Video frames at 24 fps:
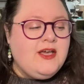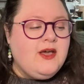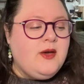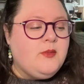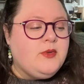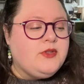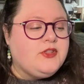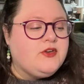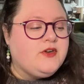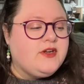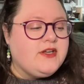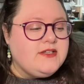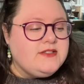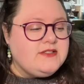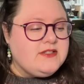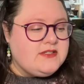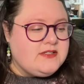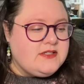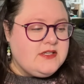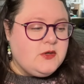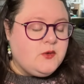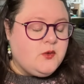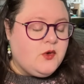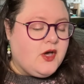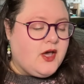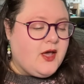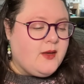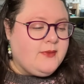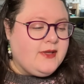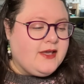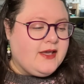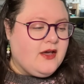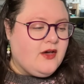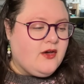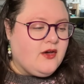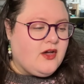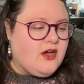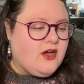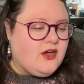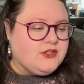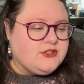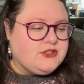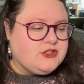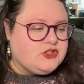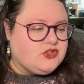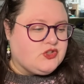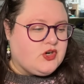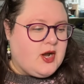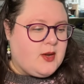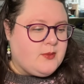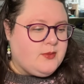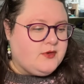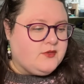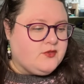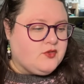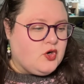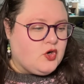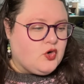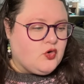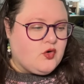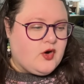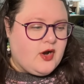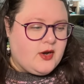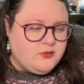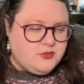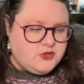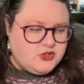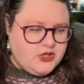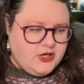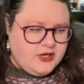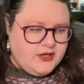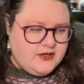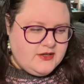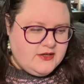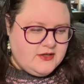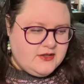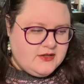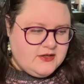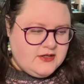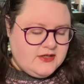but there is a sequel coming out called A Drop of Corruption.